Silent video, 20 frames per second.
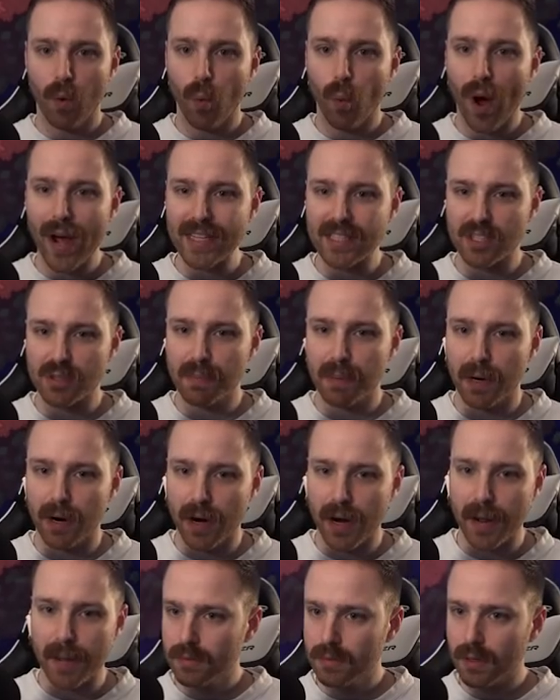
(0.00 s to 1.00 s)

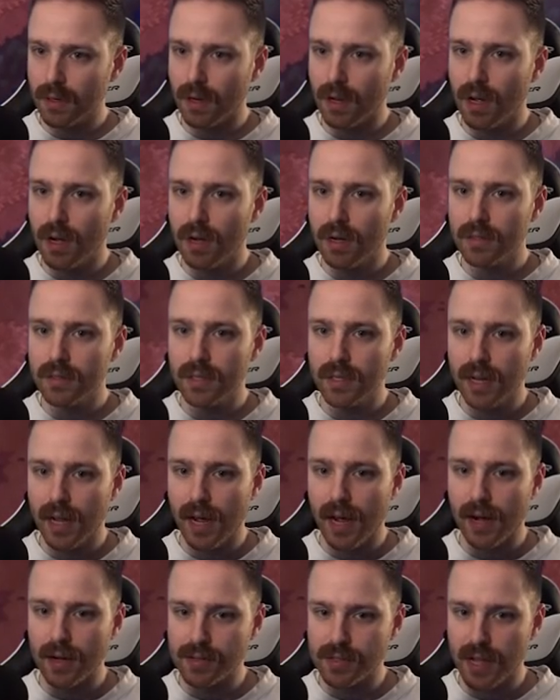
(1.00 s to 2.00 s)
Whitesbury. Little haunted
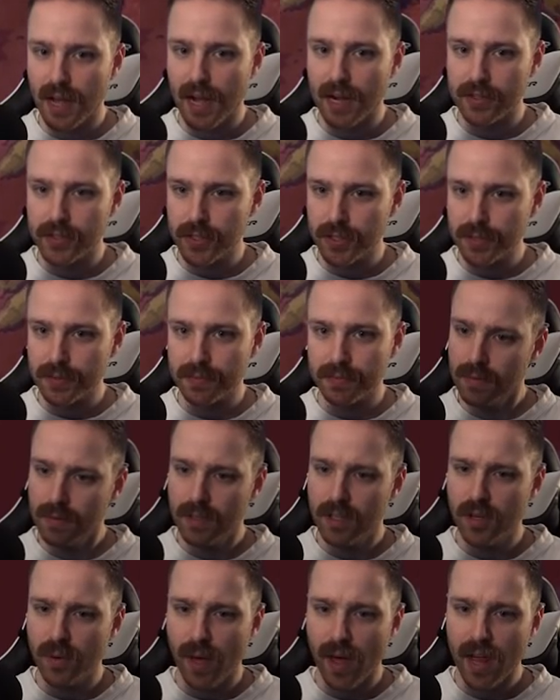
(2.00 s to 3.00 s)
house action.
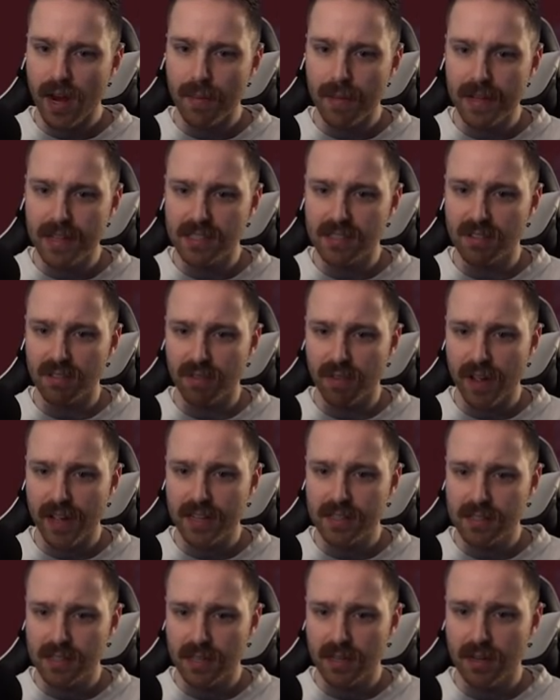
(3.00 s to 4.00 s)
New enemies to
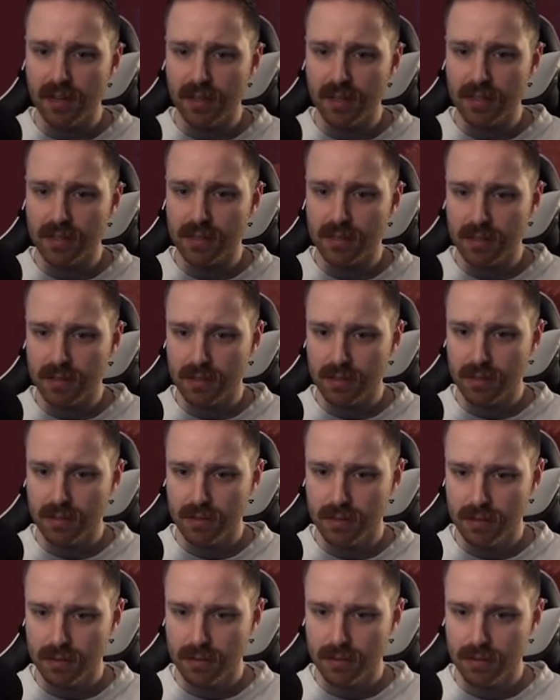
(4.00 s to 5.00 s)
face here. These
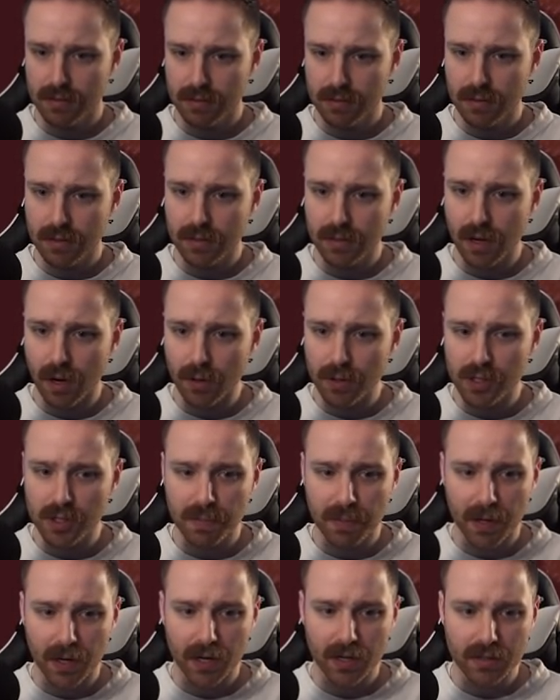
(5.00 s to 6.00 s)

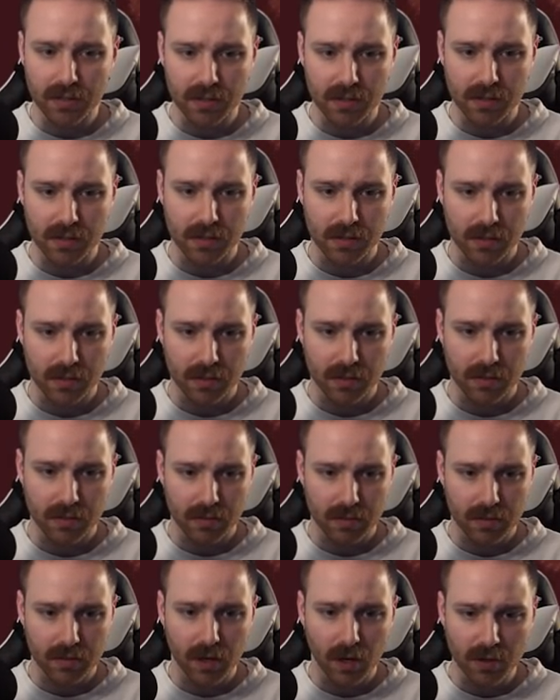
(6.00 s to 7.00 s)
ghost birds.
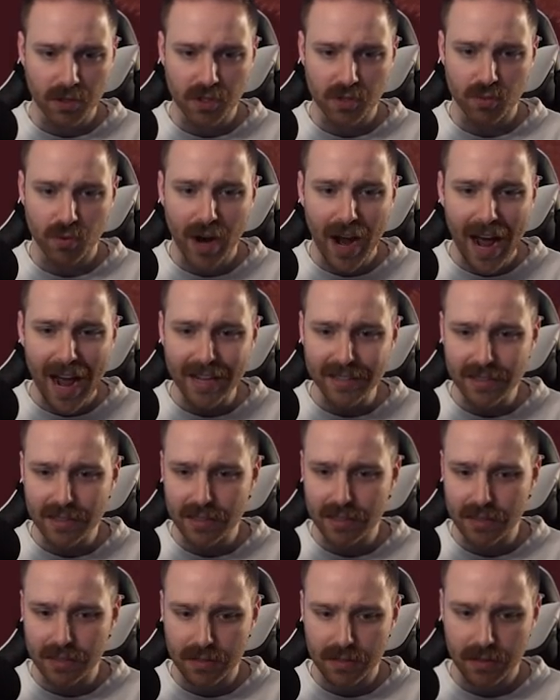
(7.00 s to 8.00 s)
Ghost
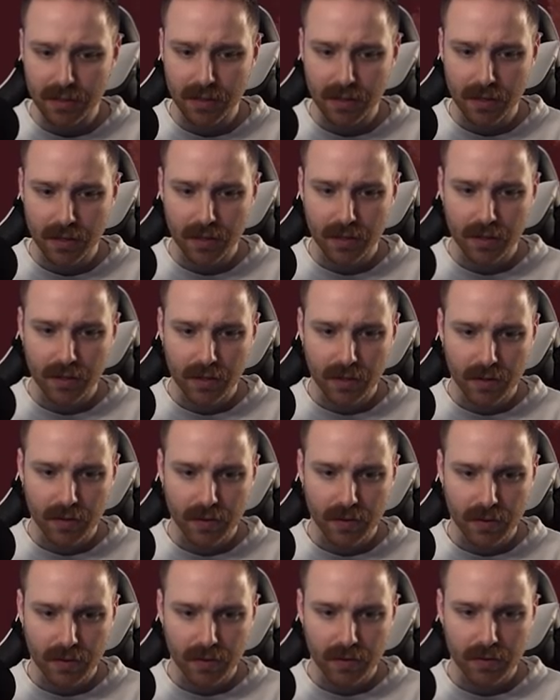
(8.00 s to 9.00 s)
rats.
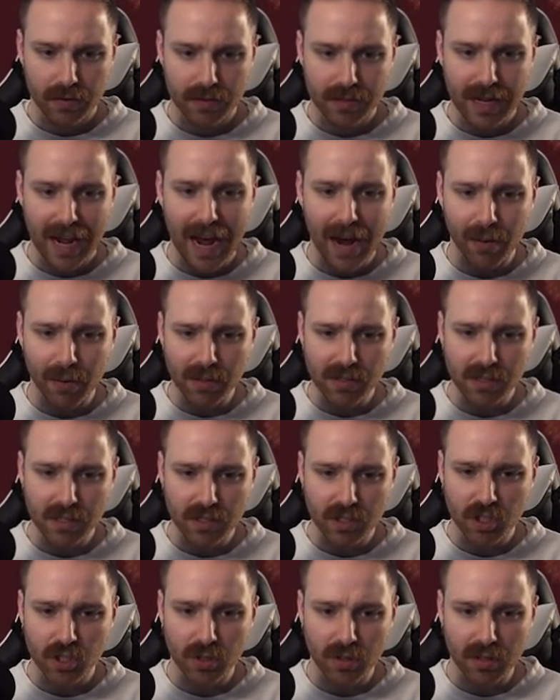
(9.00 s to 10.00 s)
Towers
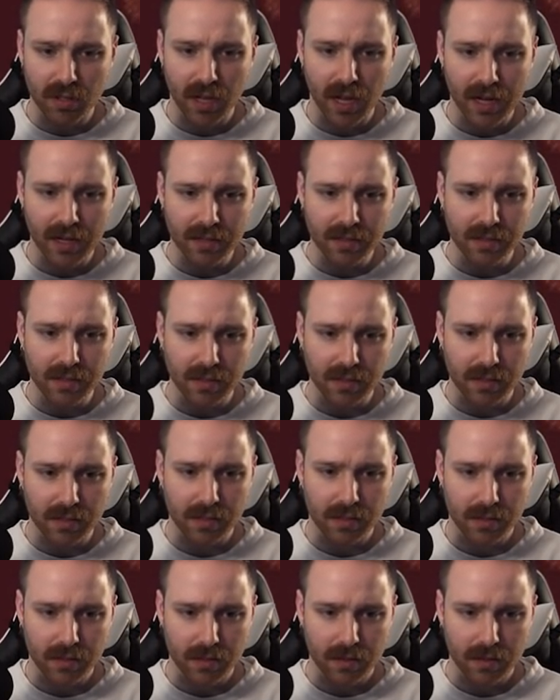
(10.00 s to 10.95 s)
that shoot things.